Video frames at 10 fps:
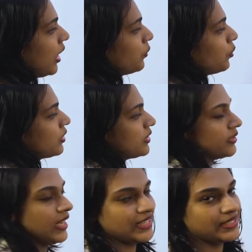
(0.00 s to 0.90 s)
and what is
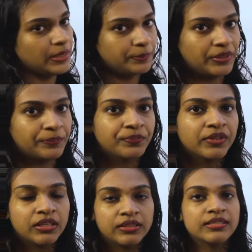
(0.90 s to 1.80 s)
the next number?
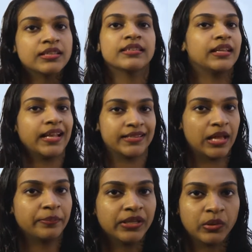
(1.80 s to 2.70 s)
This is an
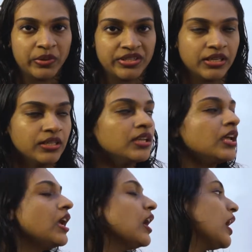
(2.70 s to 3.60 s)
example question,
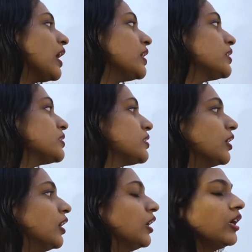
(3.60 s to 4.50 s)
and
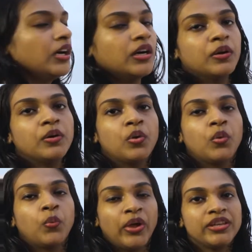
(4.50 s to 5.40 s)

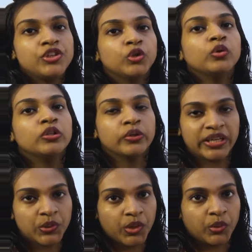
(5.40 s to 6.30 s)
when you look
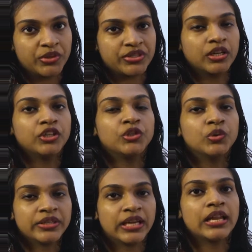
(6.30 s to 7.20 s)
into the question,
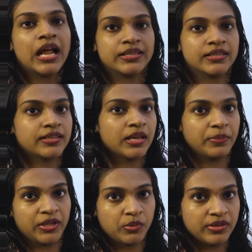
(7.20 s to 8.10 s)
you can understand
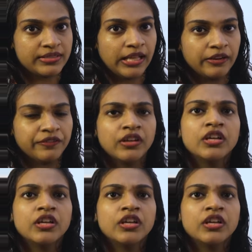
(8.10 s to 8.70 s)
by yourself.